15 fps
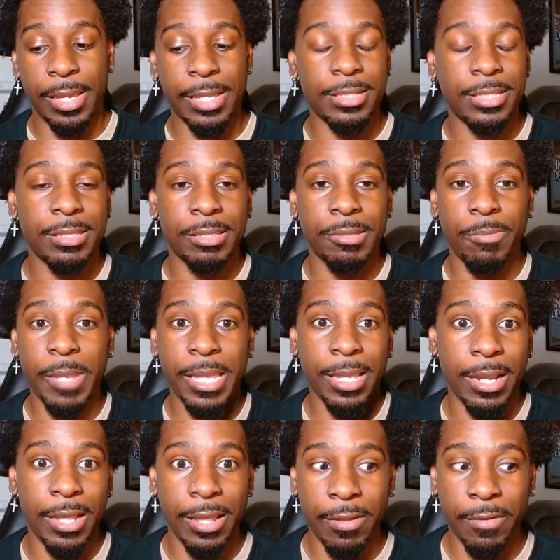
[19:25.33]
and
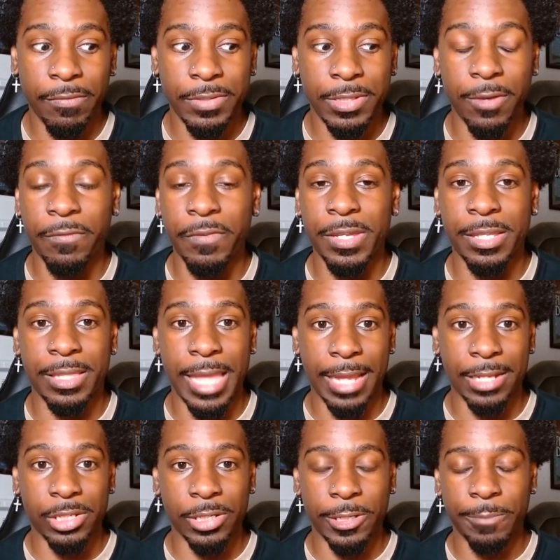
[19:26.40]
speaking of Sophia
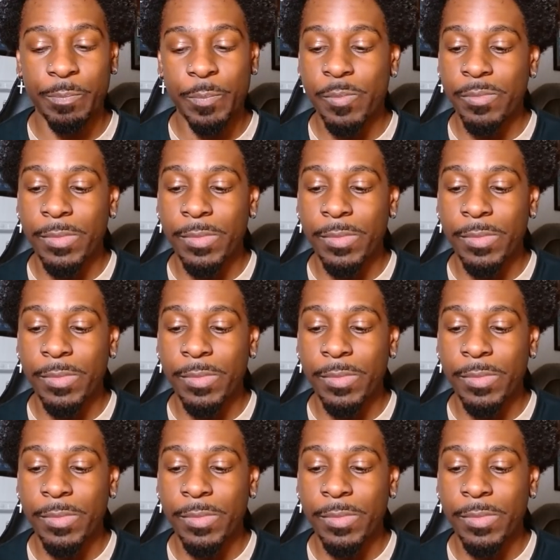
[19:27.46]
Thatcher,